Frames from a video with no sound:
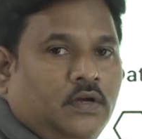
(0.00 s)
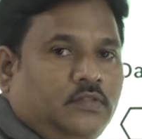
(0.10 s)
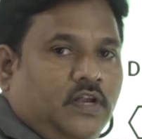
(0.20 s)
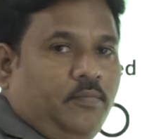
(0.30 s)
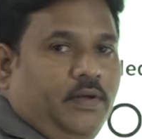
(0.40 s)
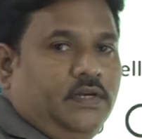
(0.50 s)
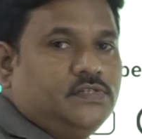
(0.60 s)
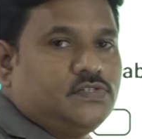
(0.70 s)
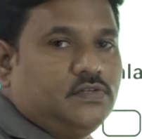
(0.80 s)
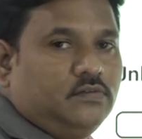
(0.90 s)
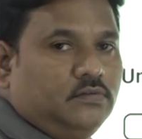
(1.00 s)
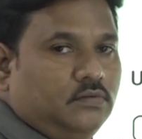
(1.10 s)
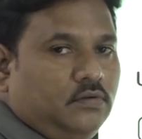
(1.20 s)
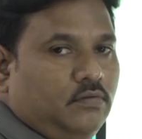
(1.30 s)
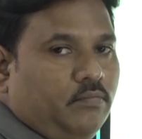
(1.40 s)
That means
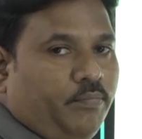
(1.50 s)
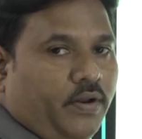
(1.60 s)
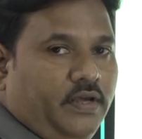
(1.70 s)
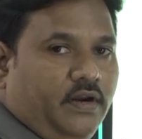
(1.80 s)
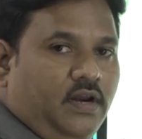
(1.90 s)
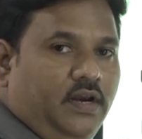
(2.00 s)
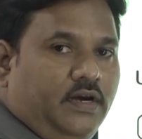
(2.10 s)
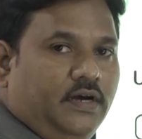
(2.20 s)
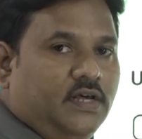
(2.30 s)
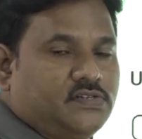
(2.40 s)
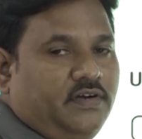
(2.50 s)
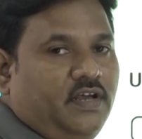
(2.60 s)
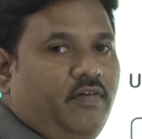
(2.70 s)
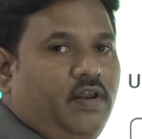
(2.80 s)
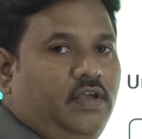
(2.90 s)
priorly it doesn't
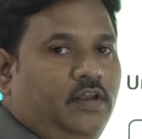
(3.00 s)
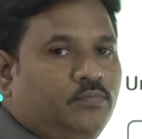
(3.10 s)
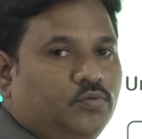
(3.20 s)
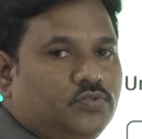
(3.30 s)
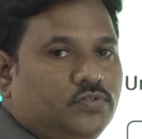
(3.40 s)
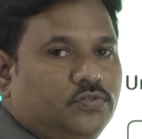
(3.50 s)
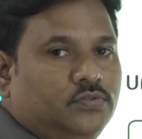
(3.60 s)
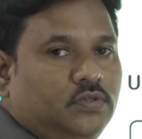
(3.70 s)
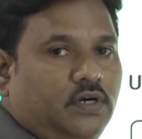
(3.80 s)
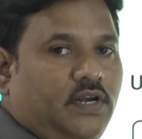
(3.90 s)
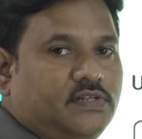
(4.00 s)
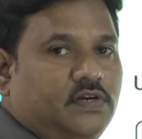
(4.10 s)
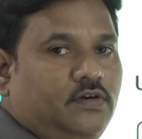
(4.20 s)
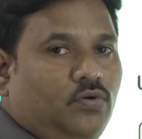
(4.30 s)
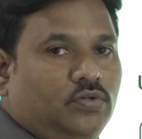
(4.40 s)
have any input, it
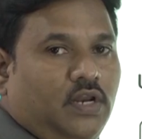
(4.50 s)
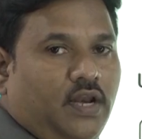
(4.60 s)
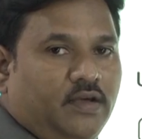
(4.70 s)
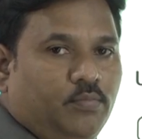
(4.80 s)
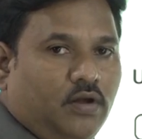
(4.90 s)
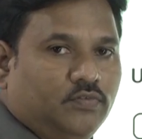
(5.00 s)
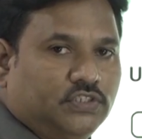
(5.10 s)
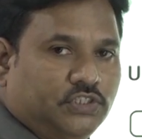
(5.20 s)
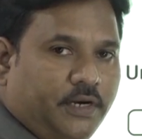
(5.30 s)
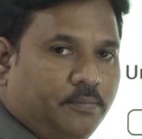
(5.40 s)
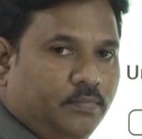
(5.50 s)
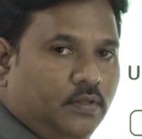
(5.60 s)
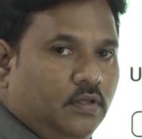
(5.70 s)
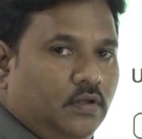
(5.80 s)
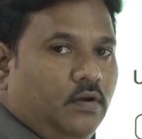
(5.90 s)
doesn't know the label of the shape,
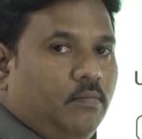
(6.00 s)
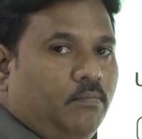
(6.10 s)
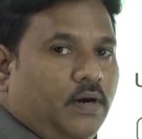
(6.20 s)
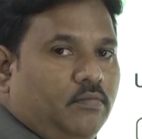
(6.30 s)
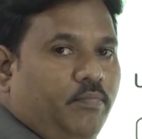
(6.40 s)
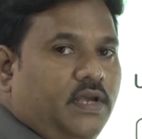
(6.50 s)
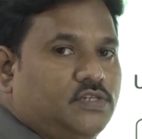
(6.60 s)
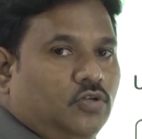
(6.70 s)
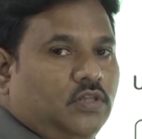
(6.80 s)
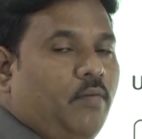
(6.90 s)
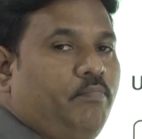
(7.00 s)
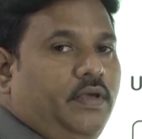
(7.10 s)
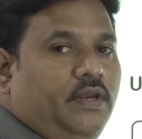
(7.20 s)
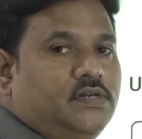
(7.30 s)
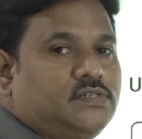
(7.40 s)
but based on the
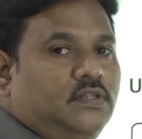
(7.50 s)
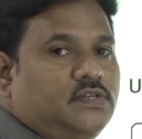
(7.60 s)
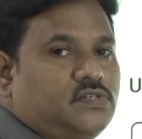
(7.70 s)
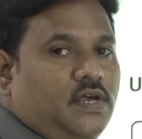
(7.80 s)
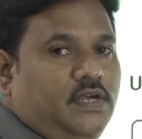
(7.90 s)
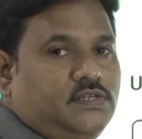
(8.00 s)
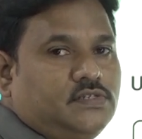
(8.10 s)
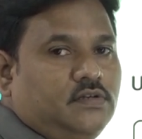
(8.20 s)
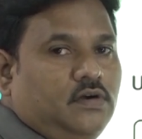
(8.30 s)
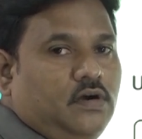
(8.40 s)
appearance and the size